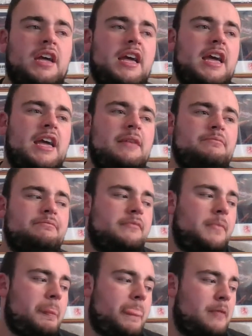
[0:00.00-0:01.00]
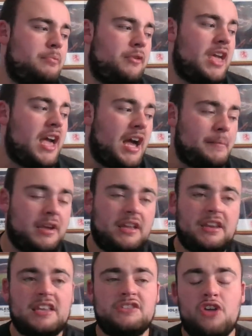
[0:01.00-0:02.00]
But, yeah, I
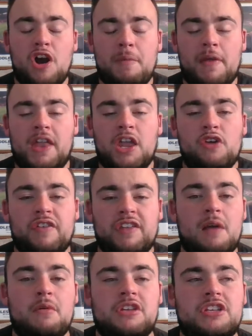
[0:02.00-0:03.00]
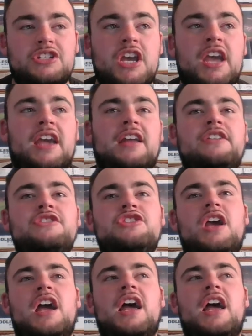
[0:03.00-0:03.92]
mean, let's talk about the little thing that I wanted to change.